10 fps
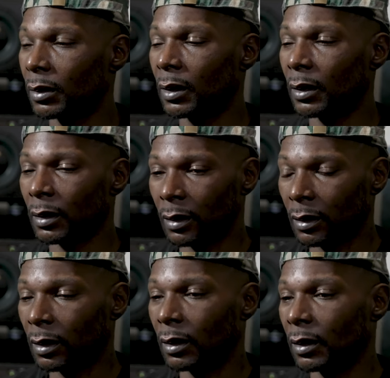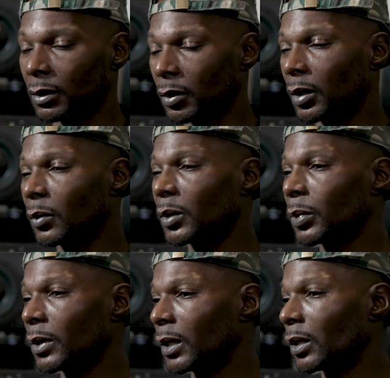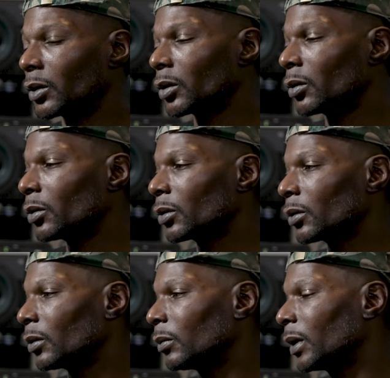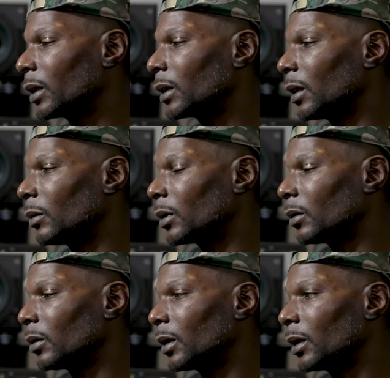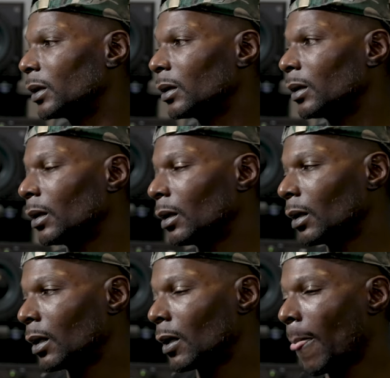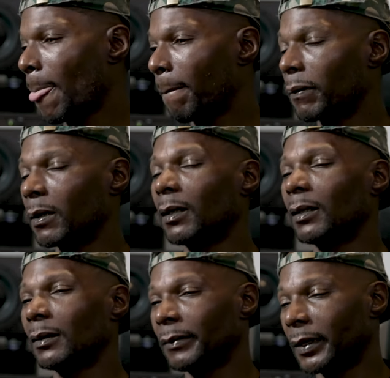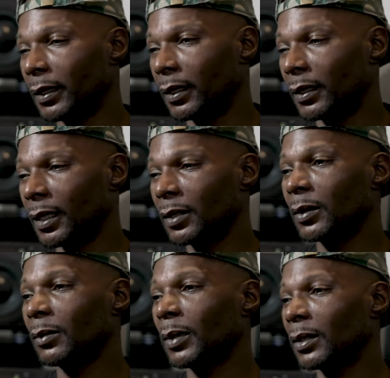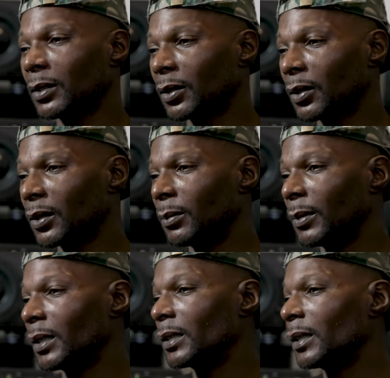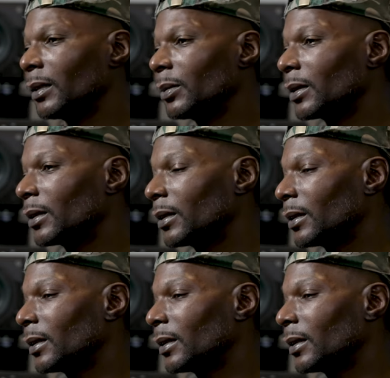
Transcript: Yeah. So he was putting out songs on mixtapes and all that shit. But yeah, that's when he about to start the mixtape shit.